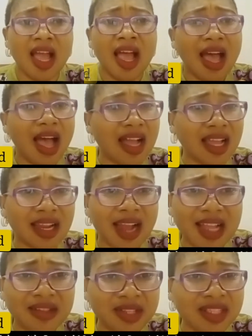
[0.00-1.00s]
and
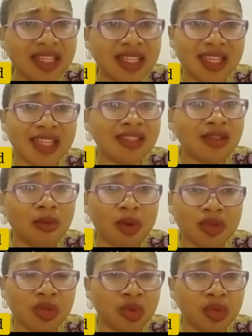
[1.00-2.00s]
gathering data is not what
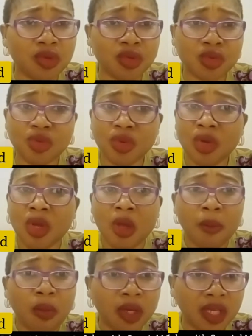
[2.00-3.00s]
you want to do.
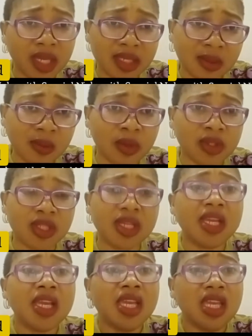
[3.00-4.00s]
But guess what?
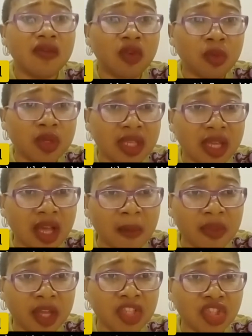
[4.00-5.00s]
If you must help
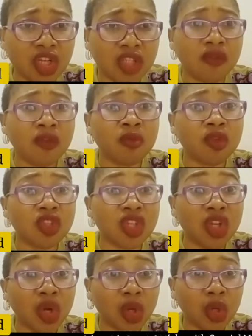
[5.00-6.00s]
that child, if you must
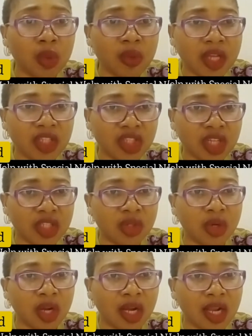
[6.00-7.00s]
include that child in your
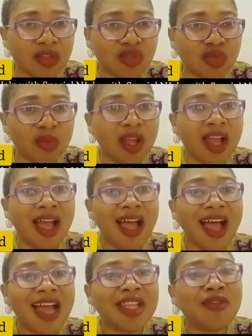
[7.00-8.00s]
classroom,
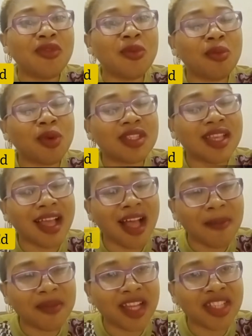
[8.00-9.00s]
and if you must help
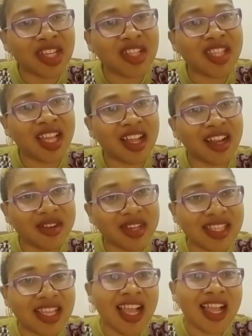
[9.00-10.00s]
that child decrease
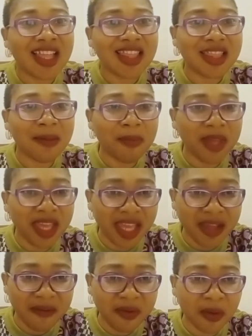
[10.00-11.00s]
the
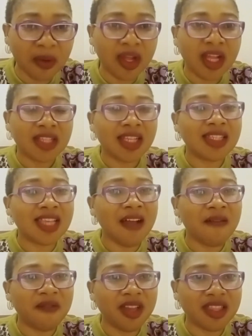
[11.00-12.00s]
behavior that's
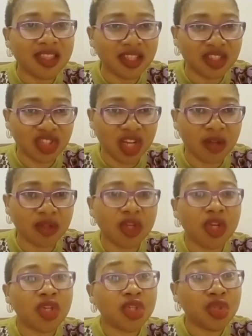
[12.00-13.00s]
affecting the child,
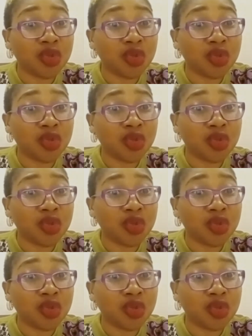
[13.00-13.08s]
you